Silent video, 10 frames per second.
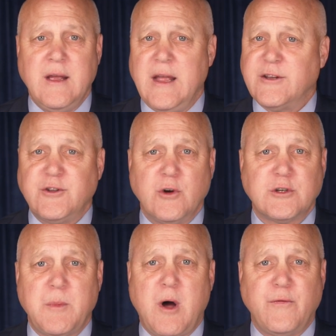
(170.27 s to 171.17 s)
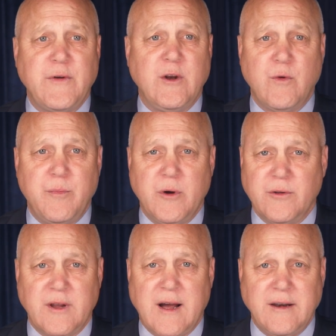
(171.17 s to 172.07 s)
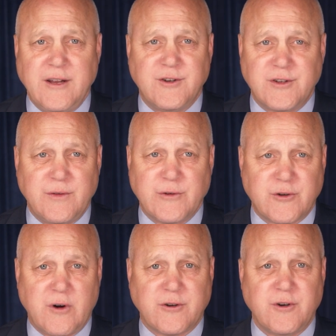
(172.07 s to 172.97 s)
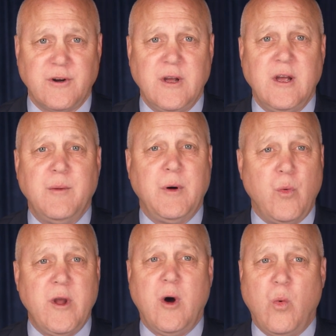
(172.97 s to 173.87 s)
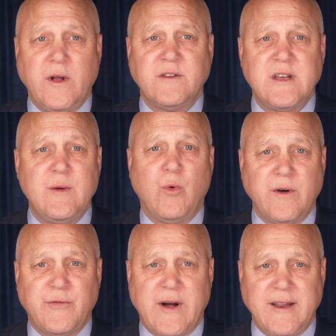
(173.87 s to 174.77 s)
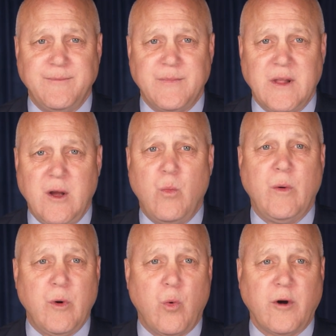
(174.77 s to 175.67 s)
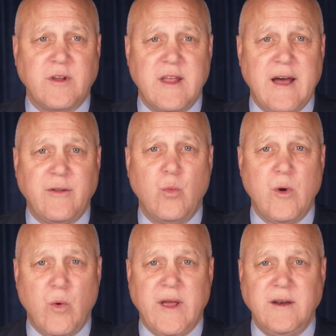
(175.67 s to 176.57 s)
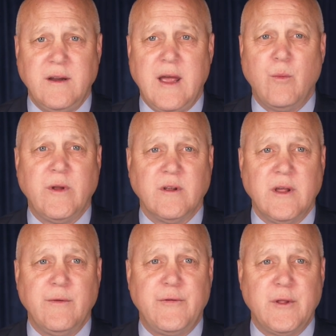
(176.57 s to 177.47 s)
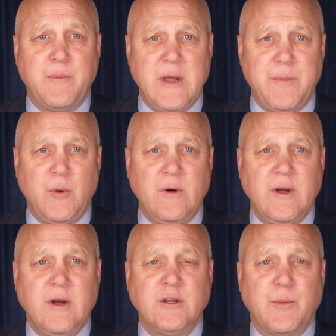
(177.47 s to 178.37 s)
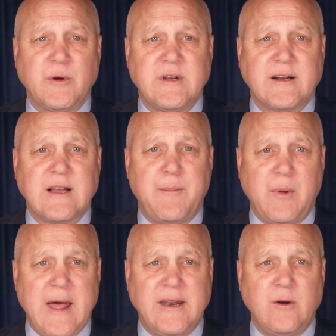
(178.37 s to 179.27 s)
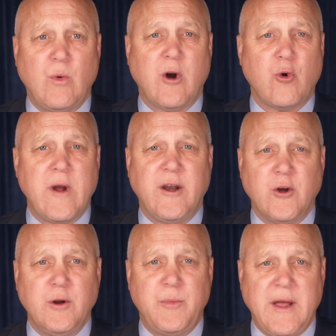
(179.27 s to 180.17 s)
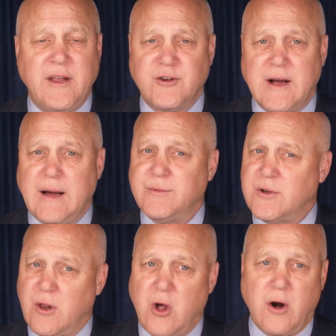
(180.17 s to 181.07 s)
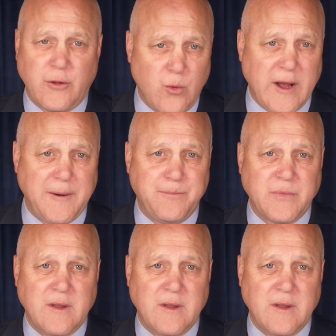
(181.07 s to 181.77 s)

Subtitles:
It's no small feat rebuilding our nation's infrastructure, but we are one team, one fight. When we work together, we win, and we deliver for the people to protect our planet while creating good-paying jobs along the way.